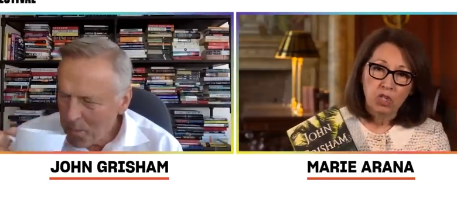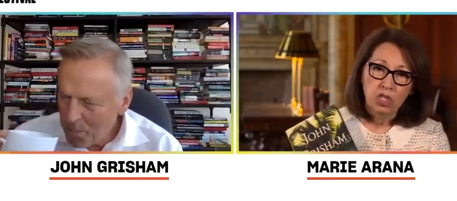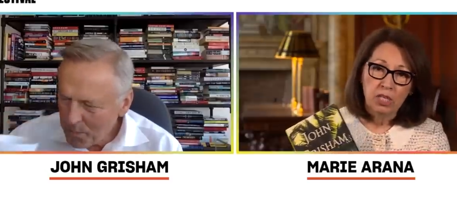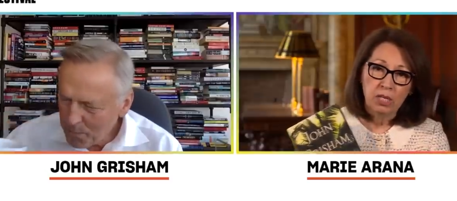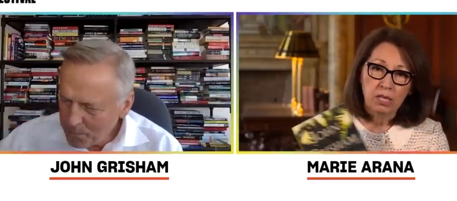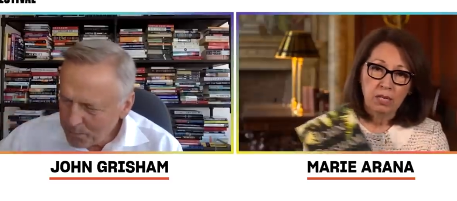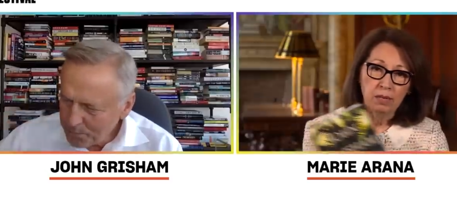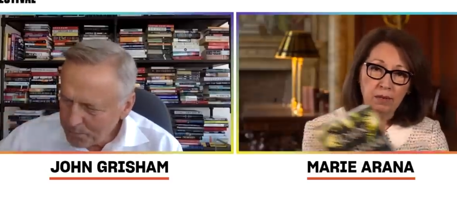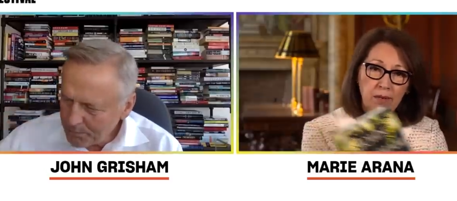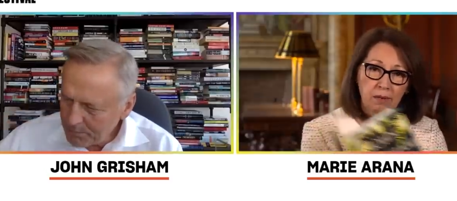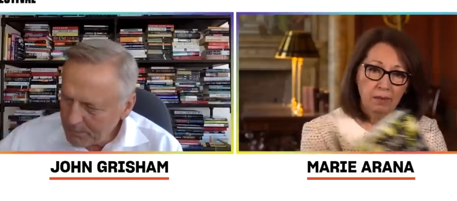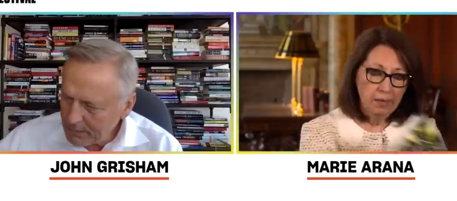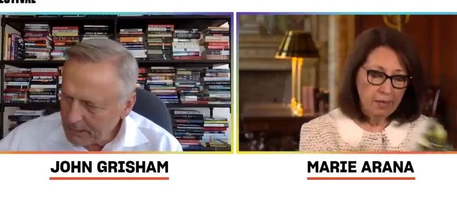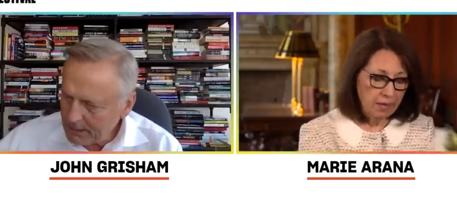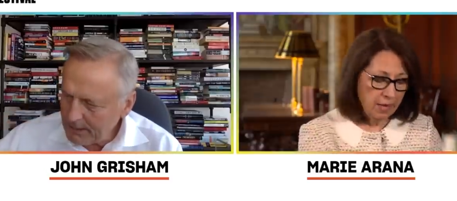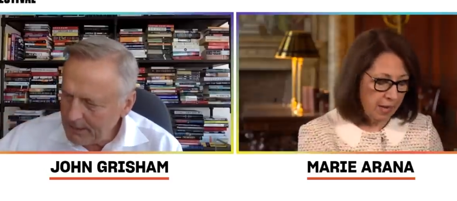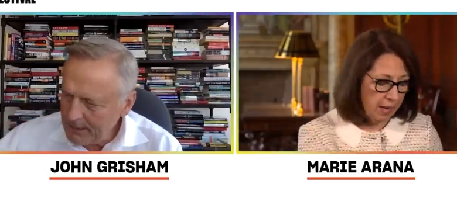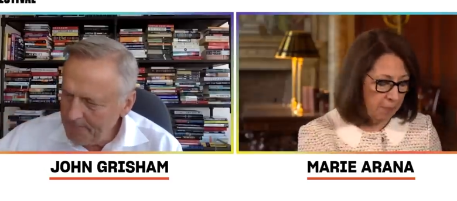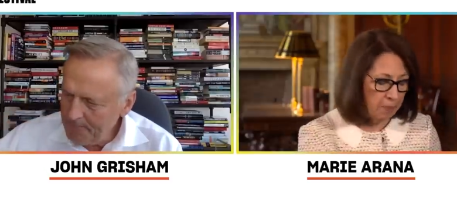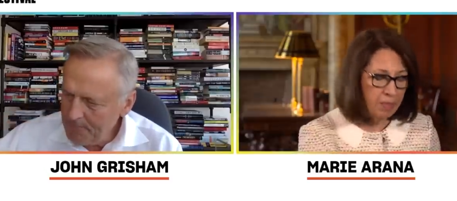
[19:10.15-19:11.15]
Speaker 1: she? Uh,
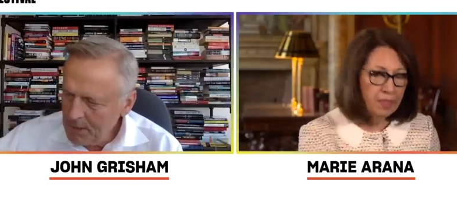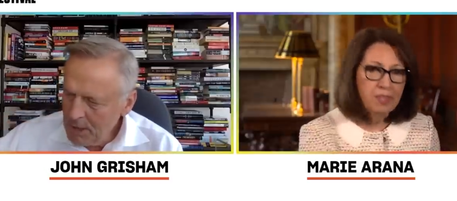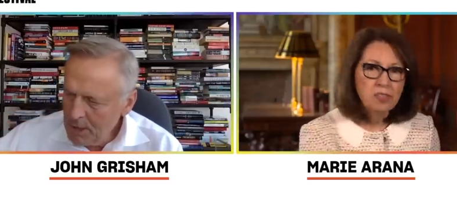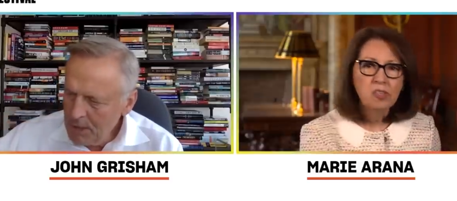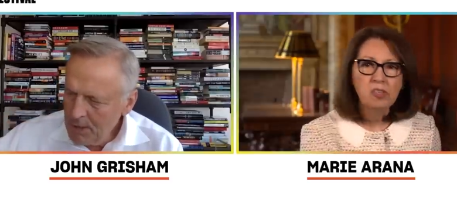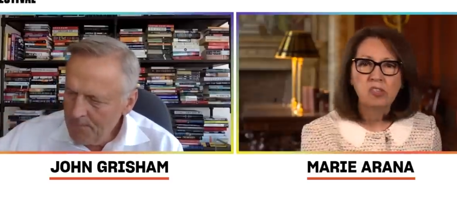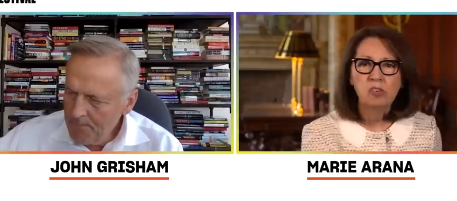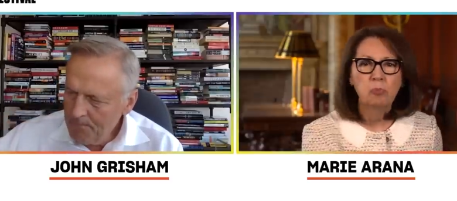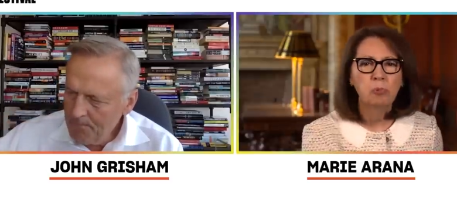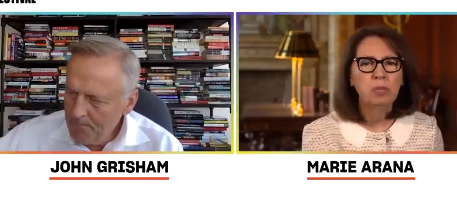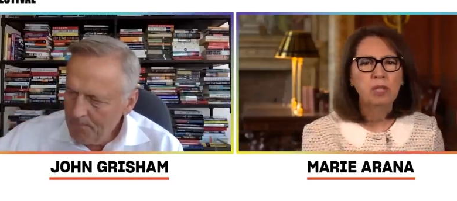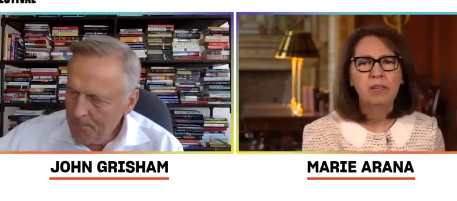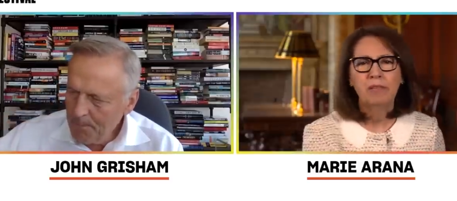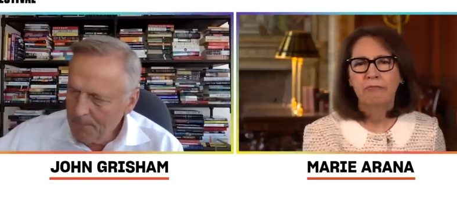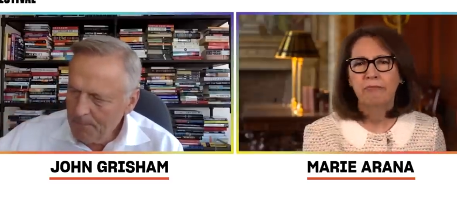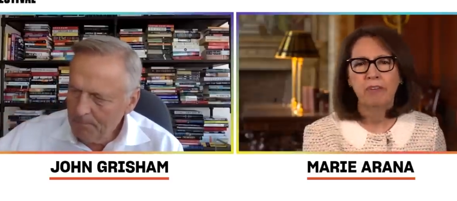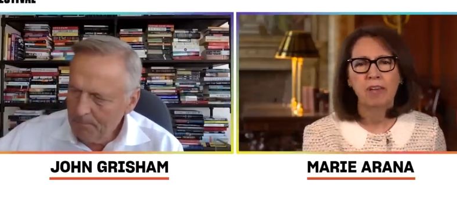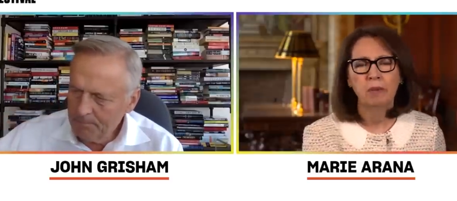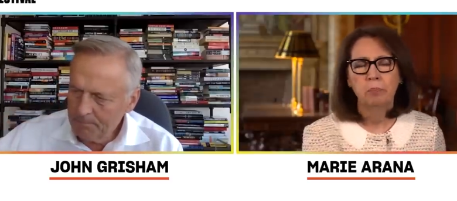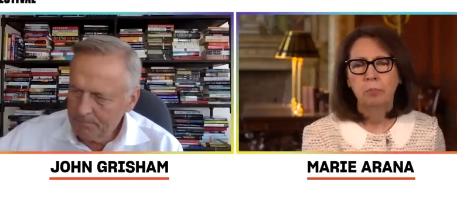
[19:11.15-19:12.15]
I mean, this is a really
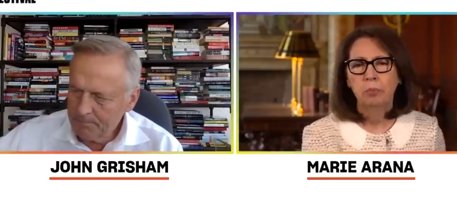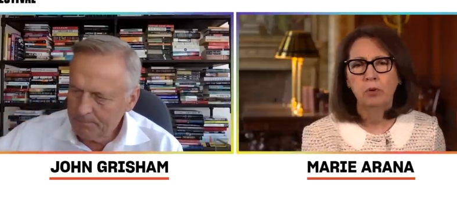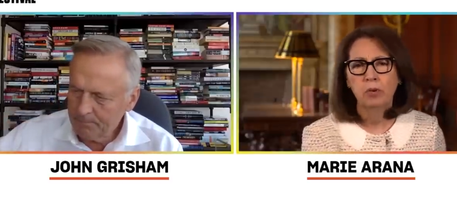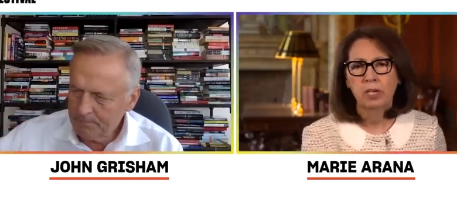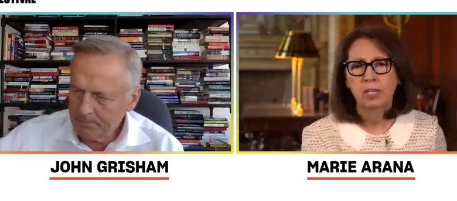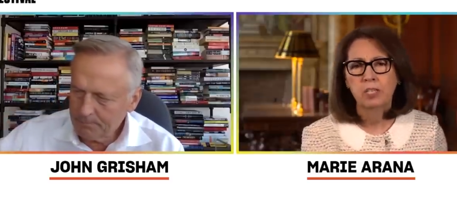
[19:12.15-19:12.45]
fun book.